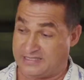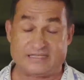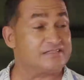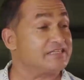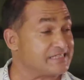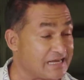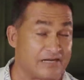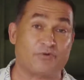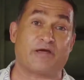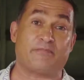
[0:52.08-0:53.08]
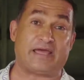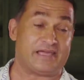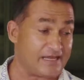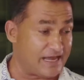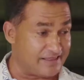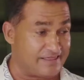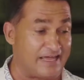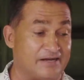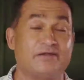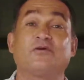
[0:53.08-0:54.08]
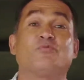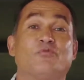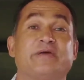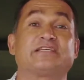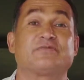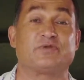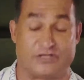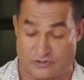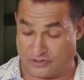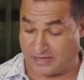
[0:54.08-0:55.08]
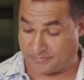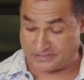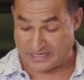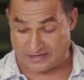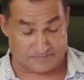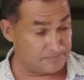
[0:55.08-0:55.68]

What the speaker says: It's exactly what I'm making, and then we'll mix it with the cucumber salad.